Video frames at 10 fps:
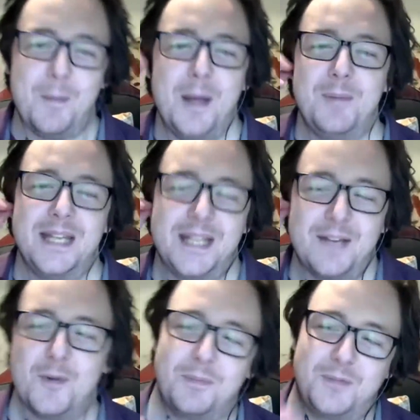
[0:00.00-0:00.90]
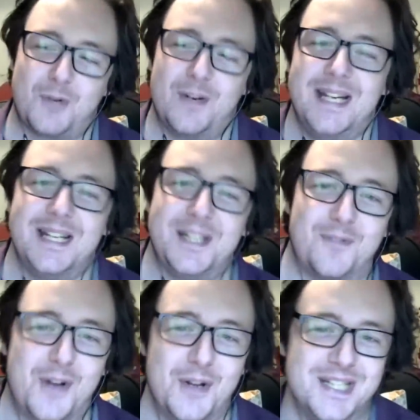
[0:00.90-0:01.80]
But maybe give a treat in a
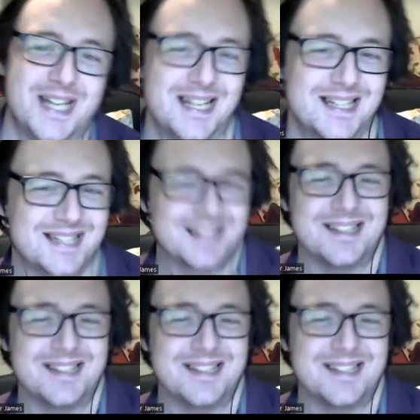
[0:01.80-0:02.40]
different context.